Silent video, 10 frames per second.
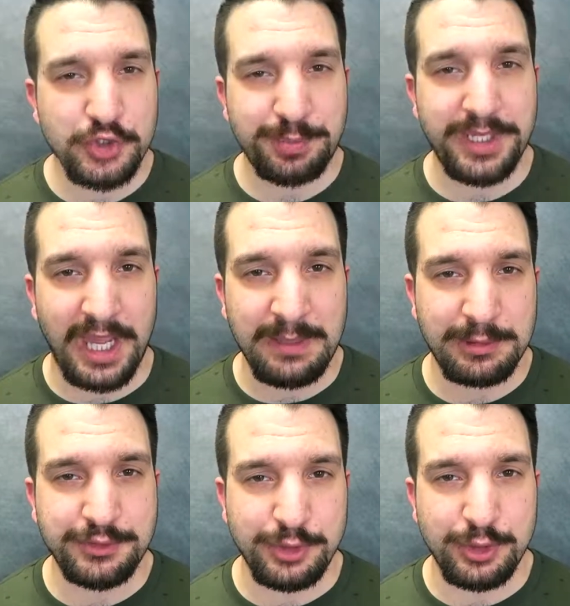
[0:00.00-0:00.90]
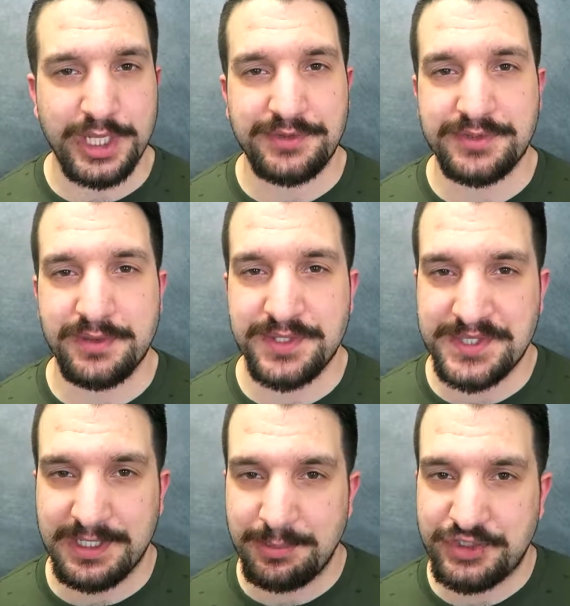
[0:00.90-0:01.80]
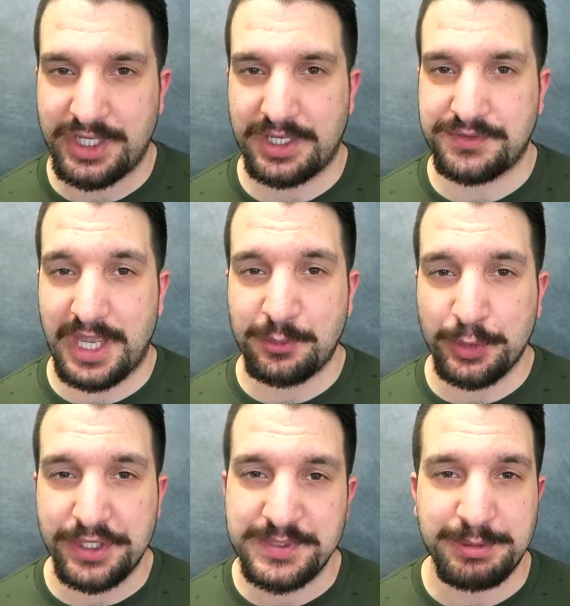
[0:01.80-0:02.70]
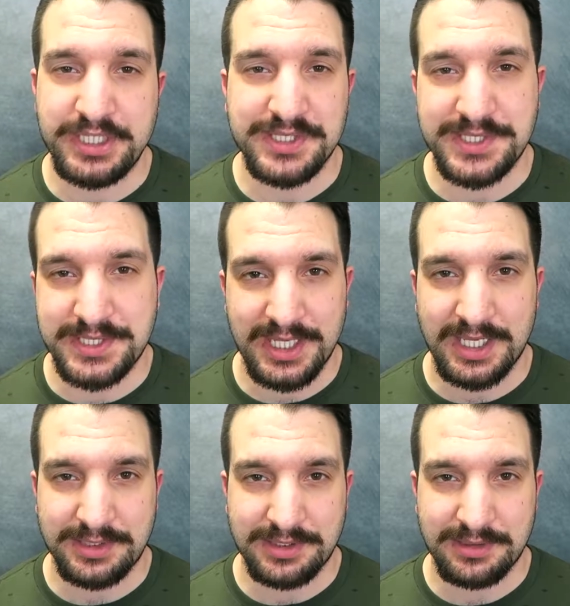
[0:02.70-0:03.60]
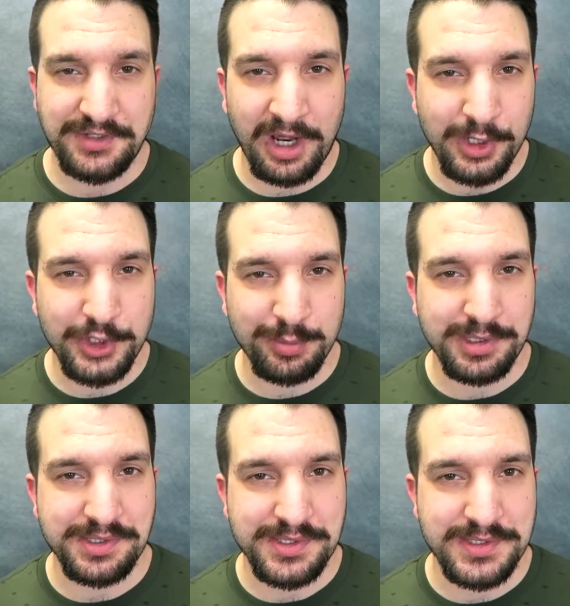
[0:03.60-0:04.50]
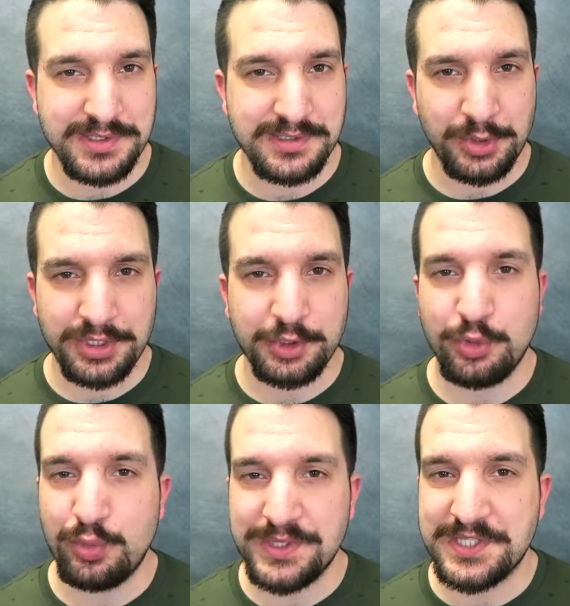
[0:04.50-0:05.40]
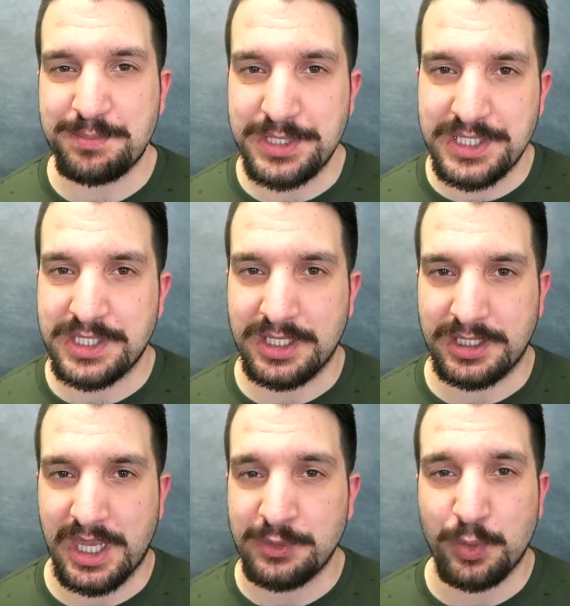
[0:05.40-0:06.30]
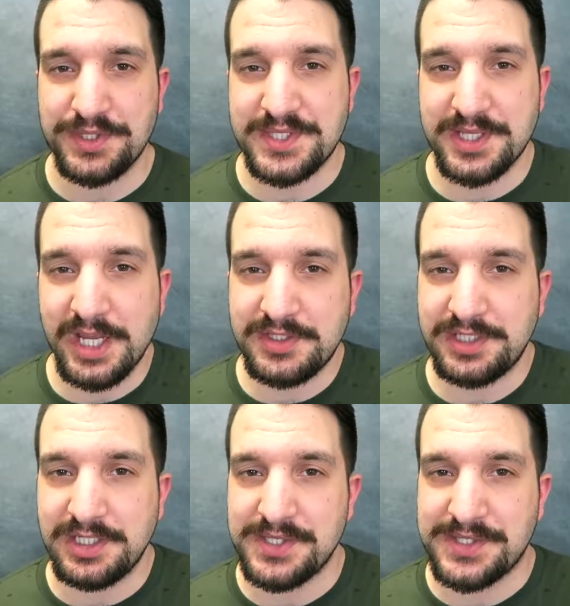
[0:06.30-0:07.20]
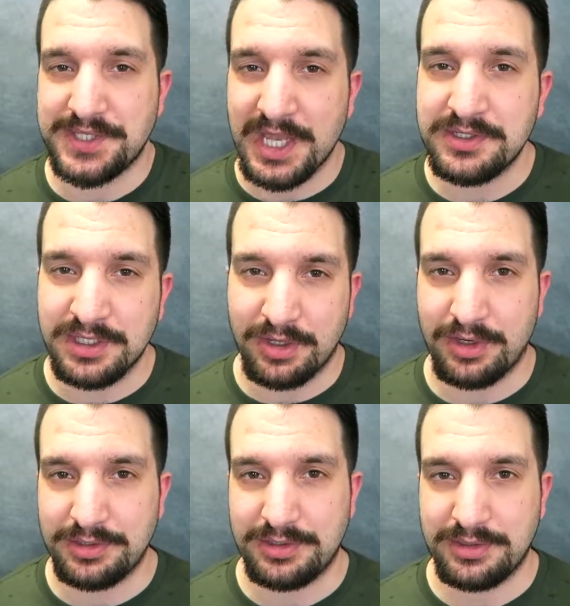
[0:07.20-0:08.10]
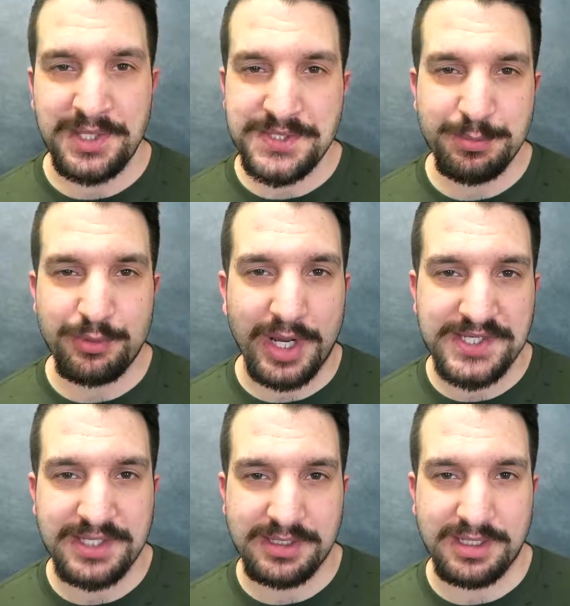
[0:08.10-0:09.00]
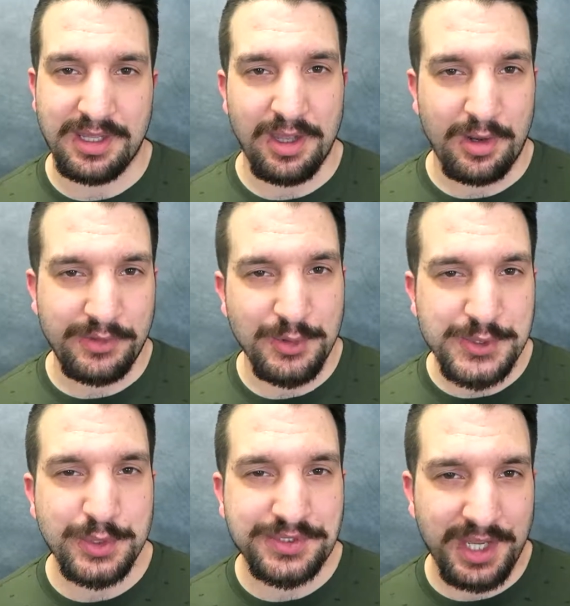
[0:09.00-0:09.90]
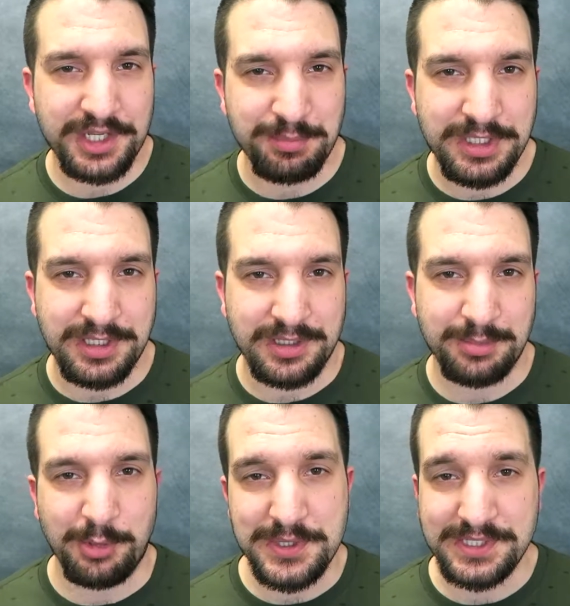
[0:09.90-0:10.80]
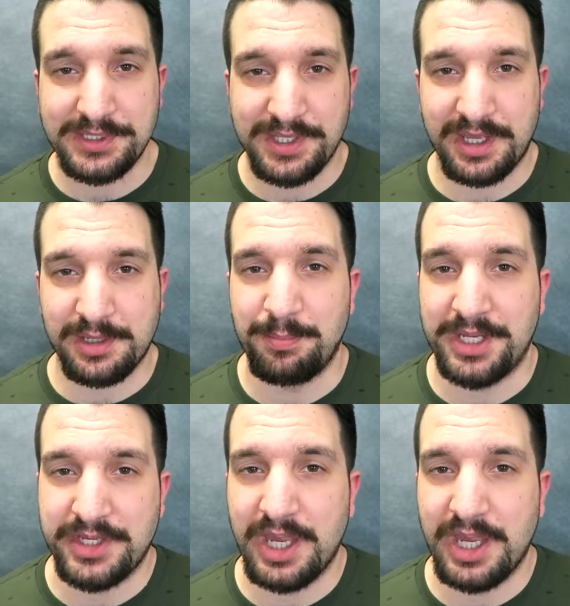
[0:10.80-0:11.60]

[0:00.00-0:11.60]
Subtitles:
should be able to look at the subject, at what is being said, at arguments, not at who is speaking and what side he is standing on. Unsurprisingly, those who attack me mostly attack my